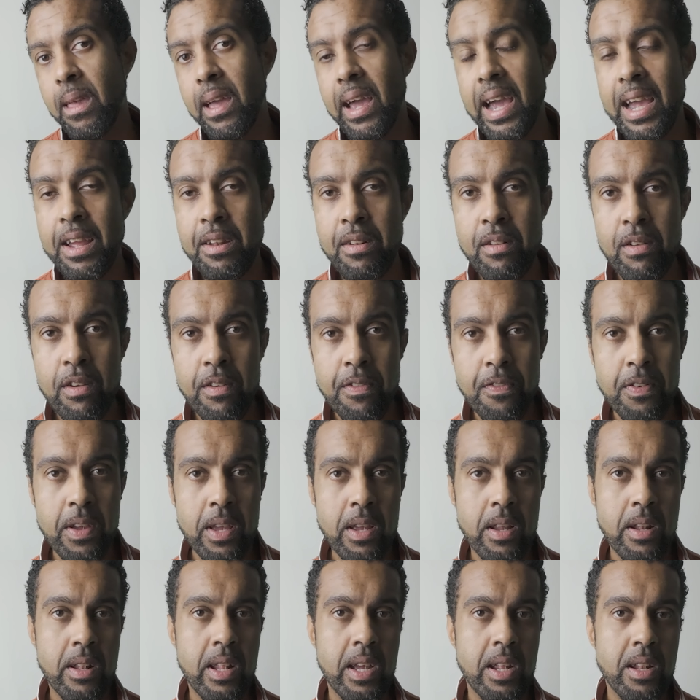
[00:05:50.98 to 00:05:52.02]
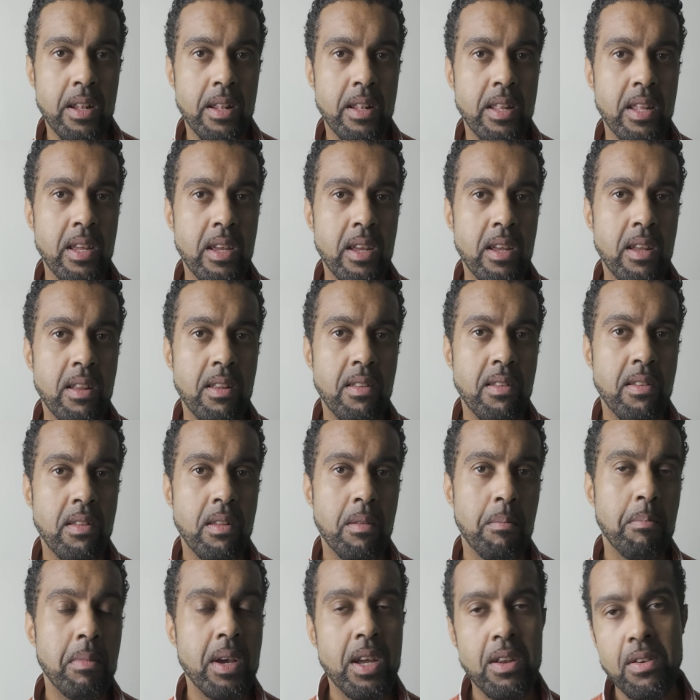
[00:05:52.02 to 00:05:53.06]
I do think that
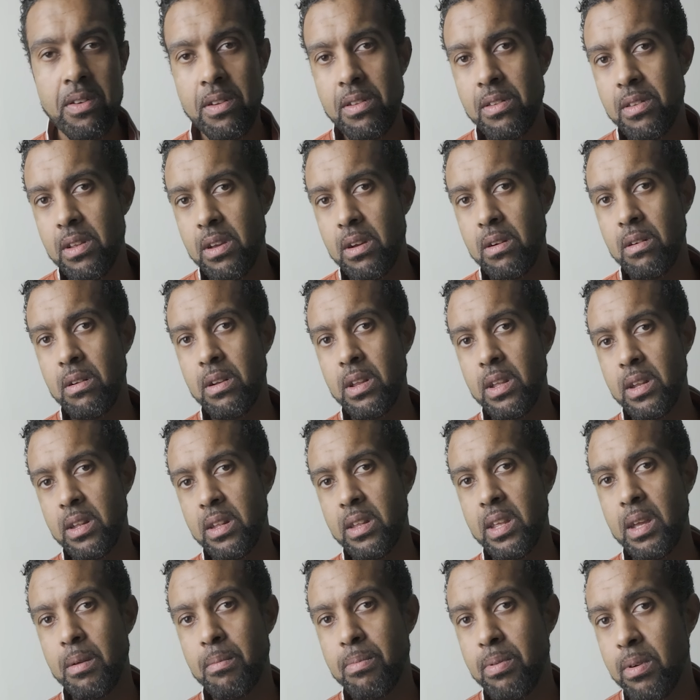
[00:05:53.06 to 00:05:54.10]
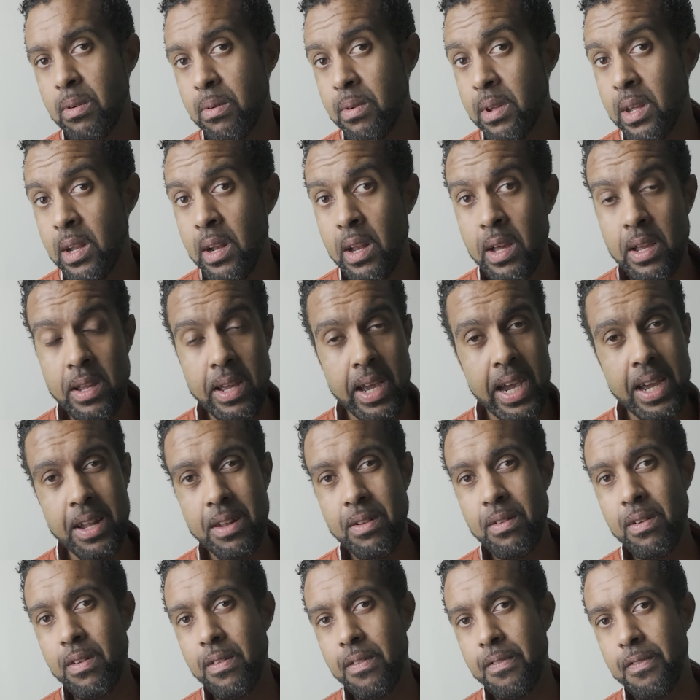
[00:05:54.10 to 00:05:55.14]
these measures are only temporary. Like I
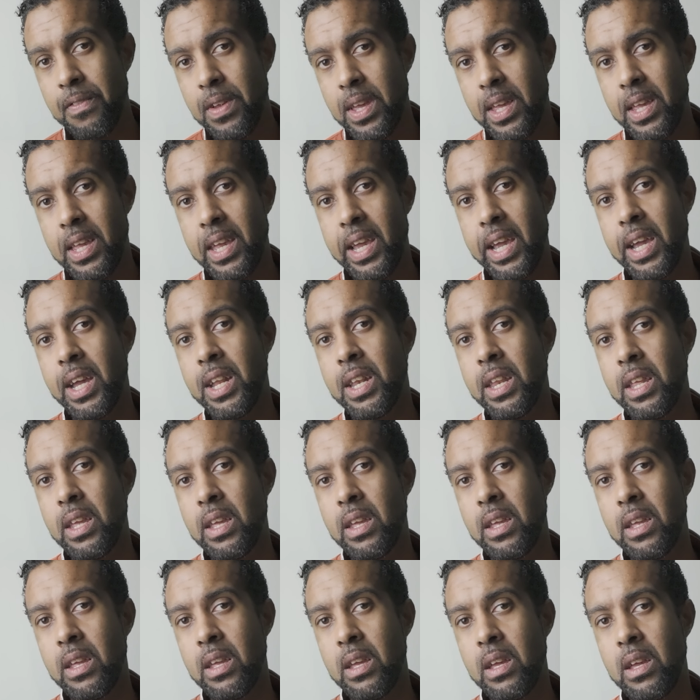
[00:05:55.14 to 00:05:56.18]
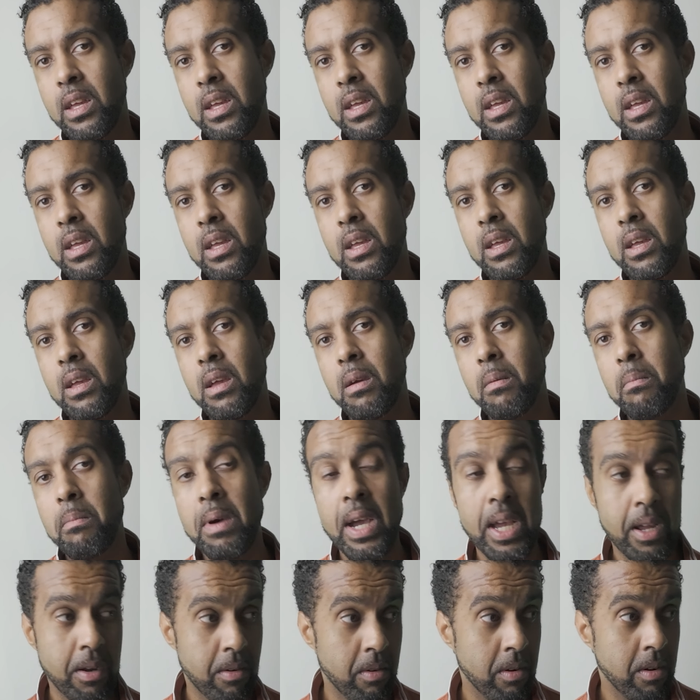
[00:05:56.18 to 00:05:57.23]
don't think any
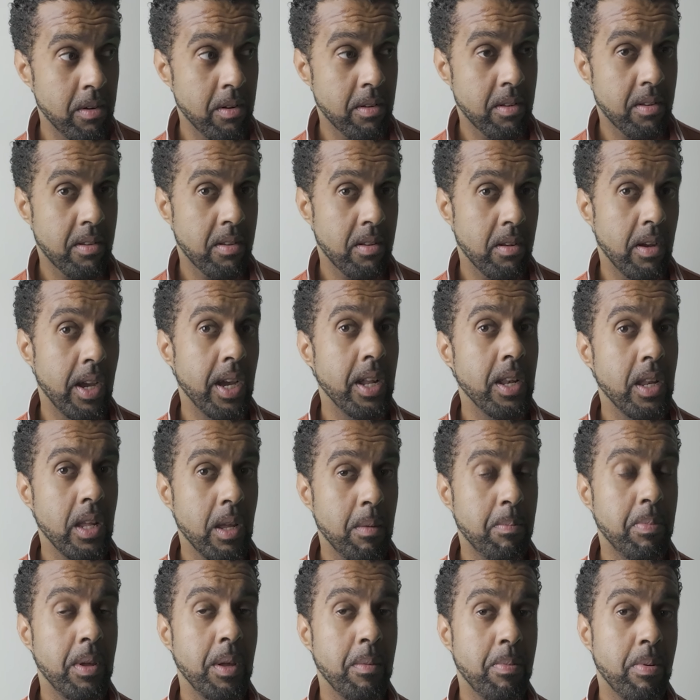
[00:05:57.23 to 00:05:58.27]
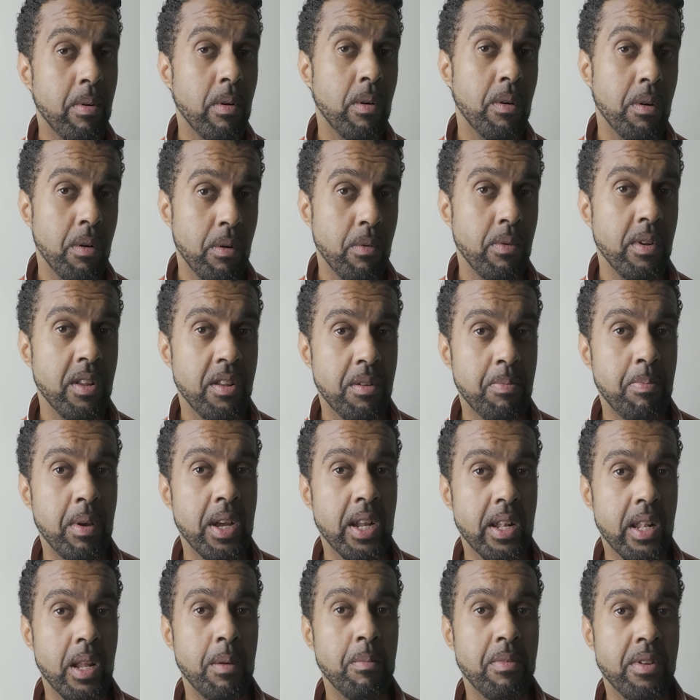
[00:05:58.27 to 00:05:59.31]
migrants, any people who
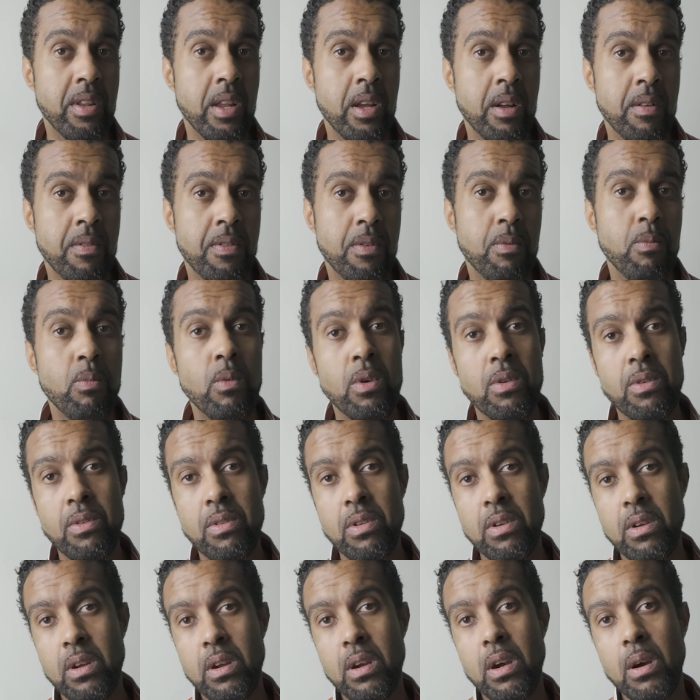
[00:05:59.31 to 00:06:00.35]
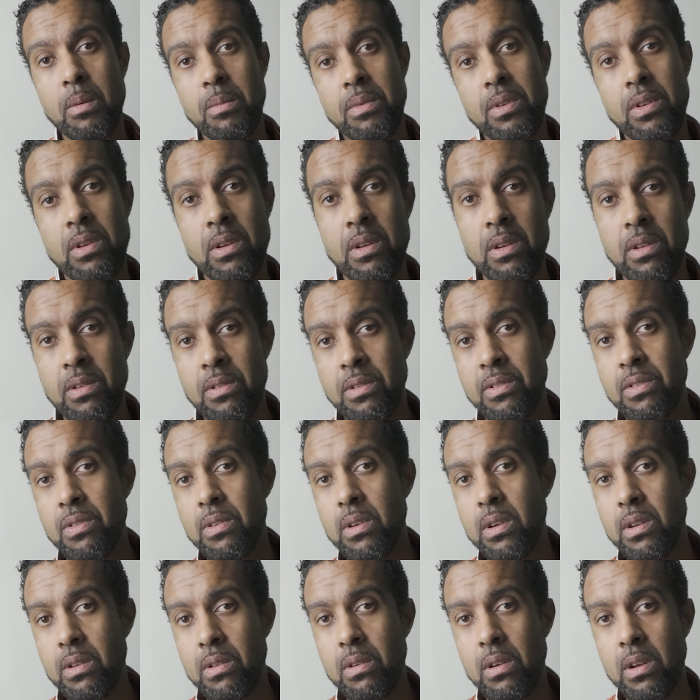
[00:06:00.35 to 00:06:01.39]
respect themselves want to come
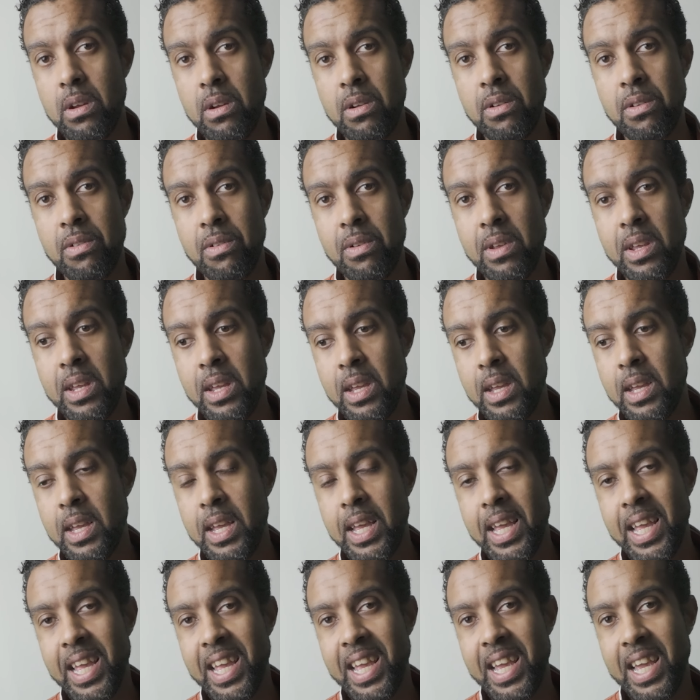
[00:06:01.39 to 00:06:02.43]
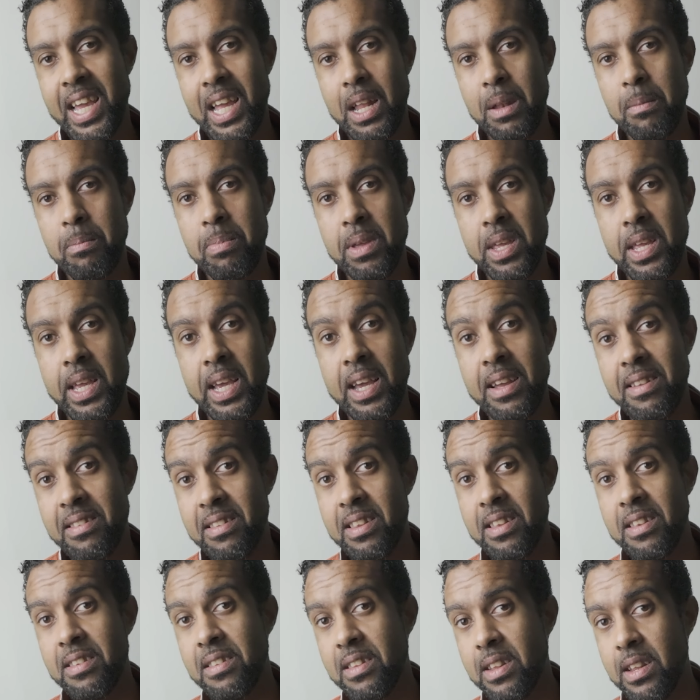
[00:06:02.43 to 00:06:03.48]
to a country and be
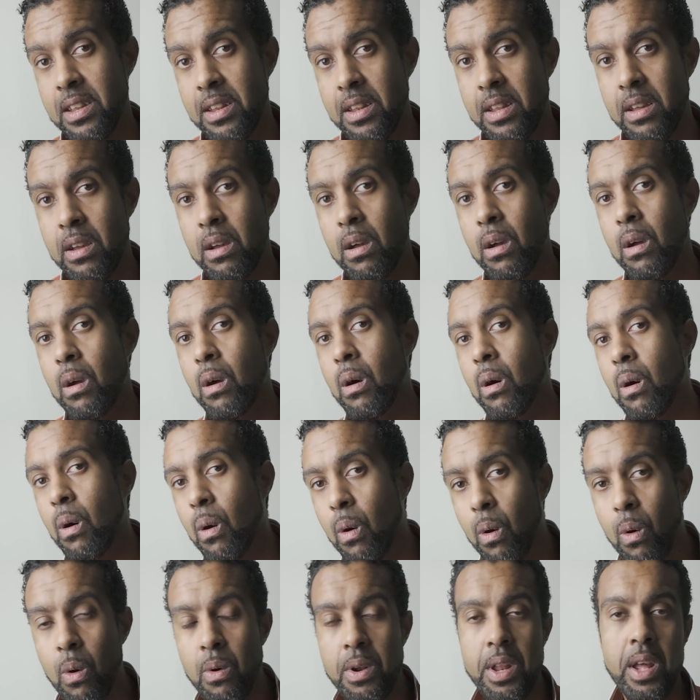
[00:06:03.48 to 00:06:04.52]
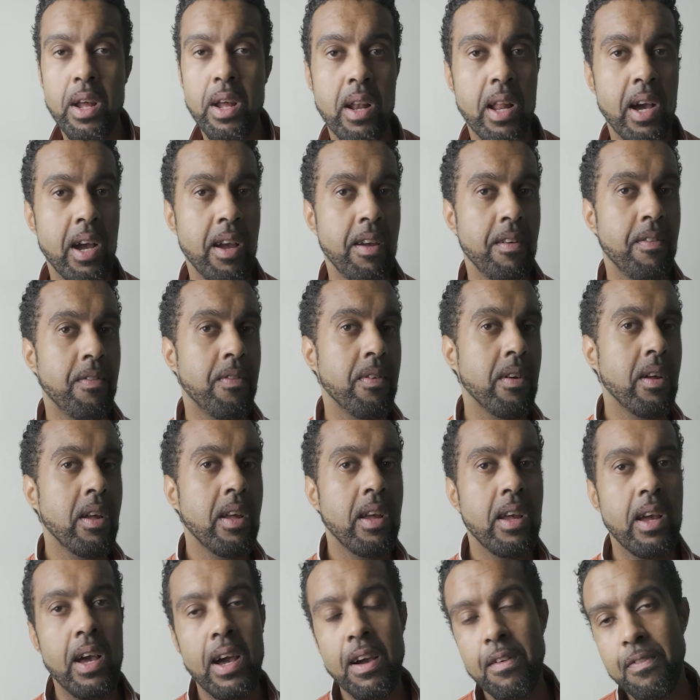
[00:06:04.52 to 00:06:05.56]
assisted all life.
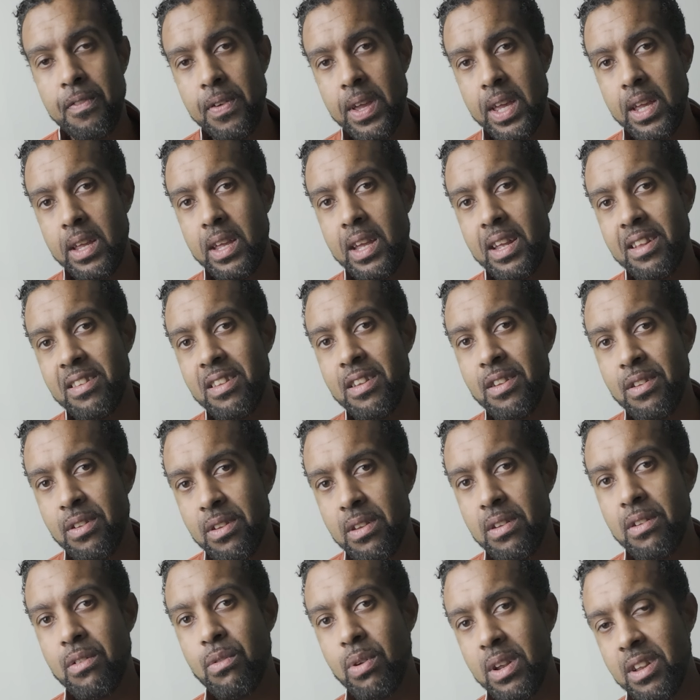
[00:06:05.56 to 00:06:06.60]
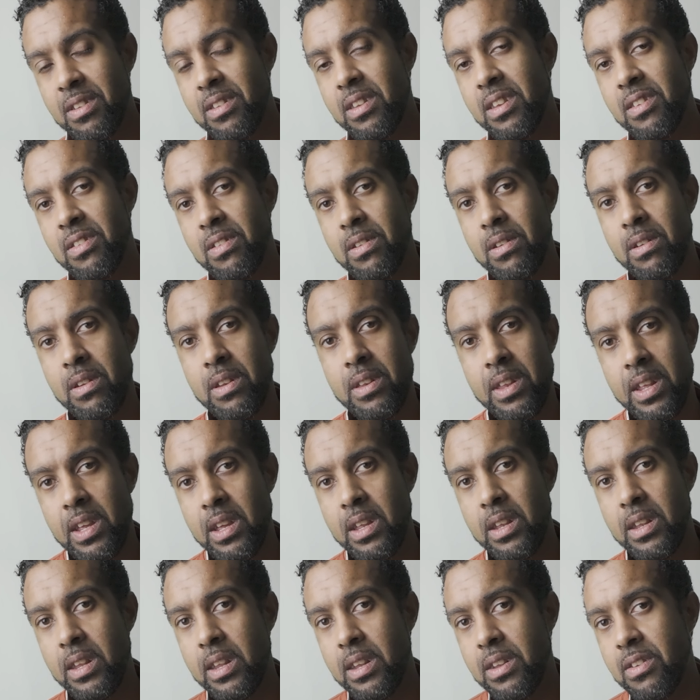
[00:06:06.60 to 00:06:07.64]
I think it's a transition.
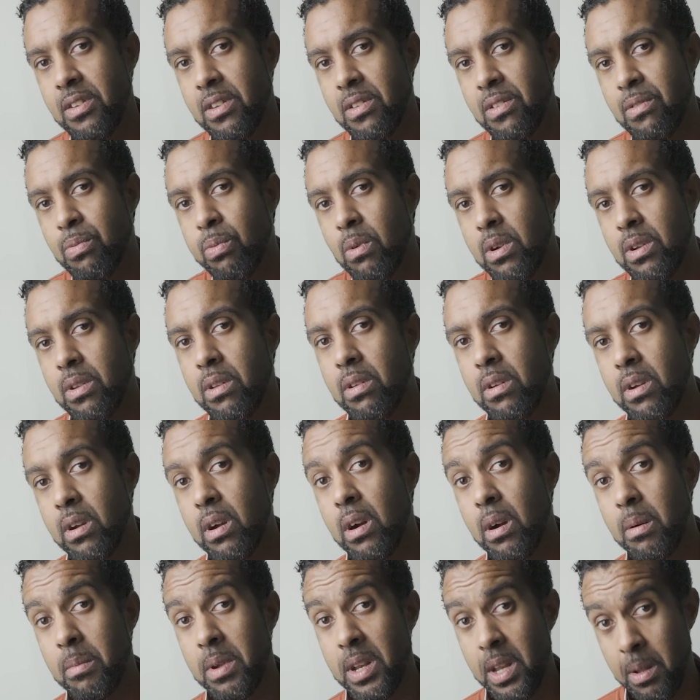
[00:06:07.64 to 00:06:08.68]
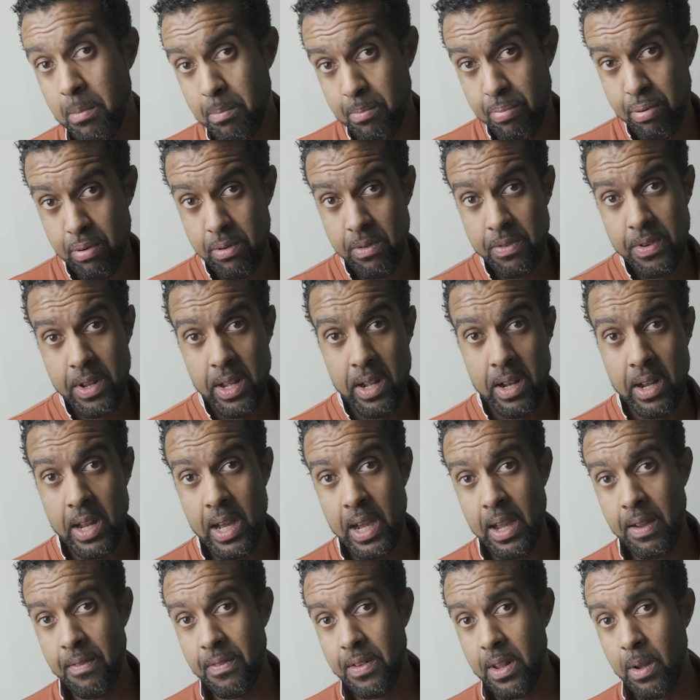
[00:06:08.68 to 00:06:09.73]
They just want to come and improve their
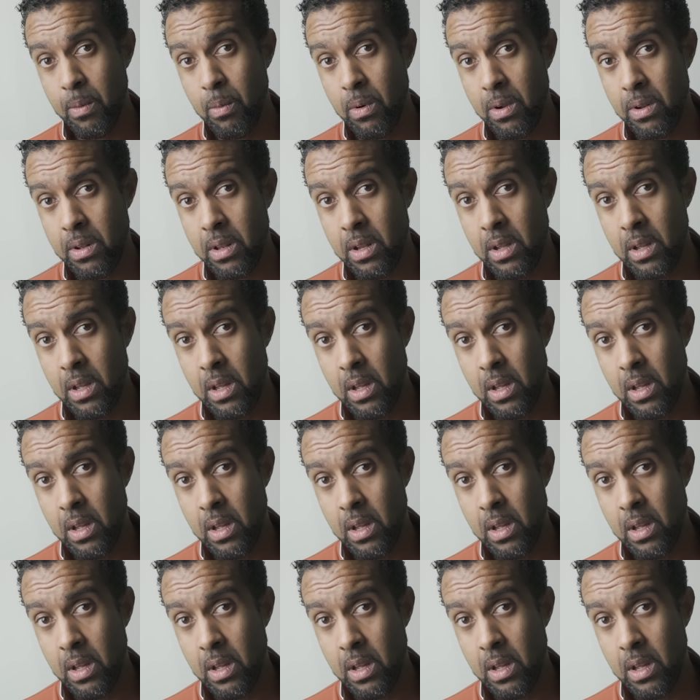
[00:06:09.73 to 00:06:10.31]
life. They want